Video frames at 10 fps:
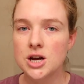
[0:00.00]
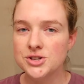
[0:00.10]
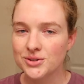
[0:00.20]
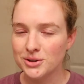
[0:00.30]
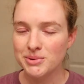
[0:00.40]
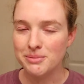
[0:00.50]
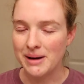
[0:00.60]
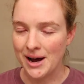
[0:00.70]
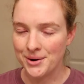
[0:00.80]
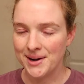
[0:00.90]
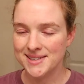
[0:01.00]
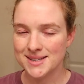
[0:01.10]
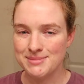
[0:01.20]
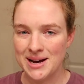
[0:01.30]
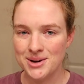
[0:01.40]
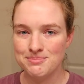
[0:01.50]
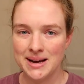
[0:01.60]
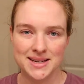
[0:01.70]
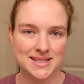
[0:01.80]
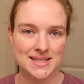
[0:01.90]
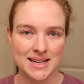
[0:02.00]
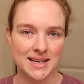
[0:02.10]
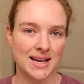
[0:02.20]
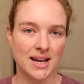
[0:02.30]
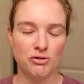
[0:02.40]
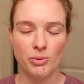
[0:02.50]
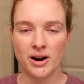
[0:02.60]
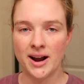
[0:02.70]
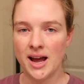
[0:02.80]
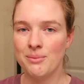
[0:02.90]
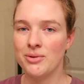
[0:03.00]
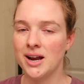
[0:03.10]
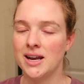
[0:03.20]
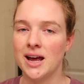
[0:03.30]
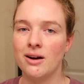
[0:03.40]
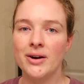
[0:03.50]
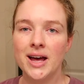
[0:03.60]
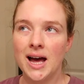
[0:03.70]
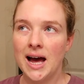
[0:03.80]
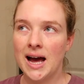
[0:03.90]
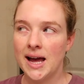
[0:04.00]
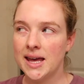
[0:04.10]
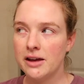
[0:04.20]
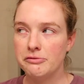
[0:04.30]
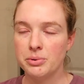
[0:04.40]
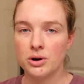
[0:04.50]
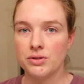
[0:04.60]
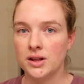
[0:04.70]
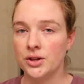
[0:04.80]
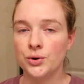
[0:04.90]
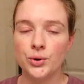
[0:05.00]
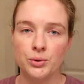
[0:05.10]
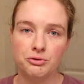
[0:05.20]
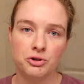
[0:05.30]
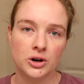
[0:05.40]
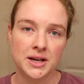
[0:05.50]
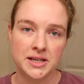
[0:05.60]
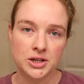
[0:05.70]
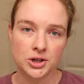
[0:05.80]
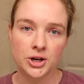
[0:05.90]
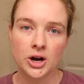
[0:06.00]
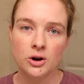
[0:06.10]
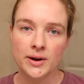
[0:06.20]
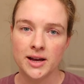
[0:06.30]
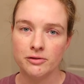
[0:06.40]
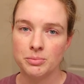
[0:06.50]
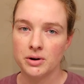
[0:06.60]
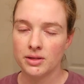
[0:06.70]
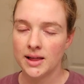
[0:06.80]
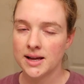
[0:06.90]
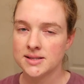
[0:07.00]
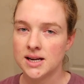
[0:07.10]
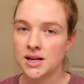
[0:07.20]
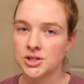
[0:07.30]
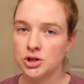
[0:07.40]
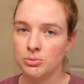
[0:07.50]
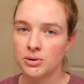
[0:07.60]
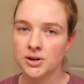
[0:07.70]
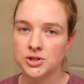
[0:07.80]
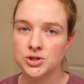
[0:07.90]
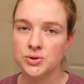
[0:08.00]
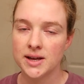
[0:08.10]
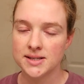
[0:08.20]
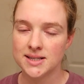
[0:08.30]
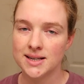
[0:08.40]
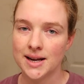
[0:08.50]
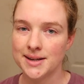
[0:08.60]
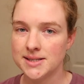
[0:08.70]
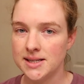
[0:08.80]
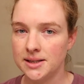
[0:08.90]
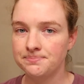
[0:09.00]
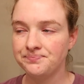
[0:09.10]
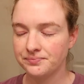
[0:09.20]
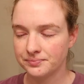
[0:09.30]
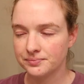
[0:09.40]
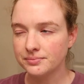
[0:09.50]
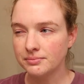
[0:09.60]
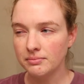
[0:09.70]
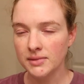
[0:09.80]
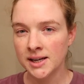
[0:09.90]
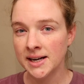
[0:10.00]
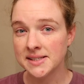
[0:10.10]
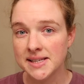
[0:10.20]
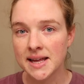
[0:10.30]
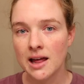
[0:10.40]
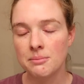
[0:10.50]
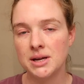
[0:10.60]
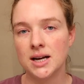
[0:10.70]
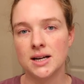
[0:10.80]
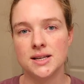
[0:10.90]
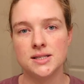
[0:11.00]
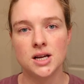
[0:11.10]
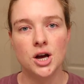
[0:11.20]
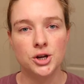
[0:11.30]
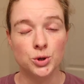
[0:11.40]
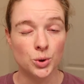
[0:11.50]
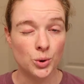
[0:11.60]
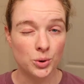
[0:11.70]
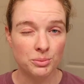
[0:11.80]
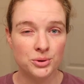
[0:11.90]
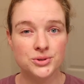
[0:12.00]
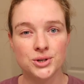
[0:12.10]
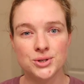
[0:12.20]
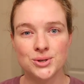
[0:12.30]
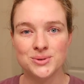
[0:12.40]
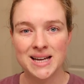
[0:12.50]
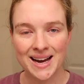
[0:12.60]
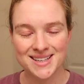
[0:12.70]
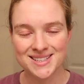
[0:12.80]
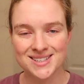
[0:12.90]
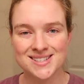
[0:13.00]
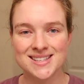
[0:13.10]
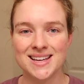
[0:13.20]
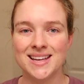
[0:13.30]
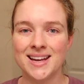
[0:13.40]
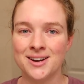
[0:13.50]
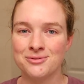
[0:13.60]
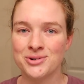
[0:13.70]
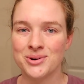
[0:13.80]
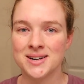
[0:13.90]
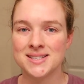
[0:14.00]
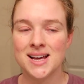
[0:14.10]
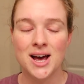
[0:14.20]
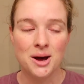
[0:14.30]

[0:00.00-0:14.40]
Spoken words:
So a little bit of background about my skin and kind of where I am right now. I gave birth a little over a year ago. I gave birth last October in 2019. And I say that because your hormones are so tied to your skin, and of course,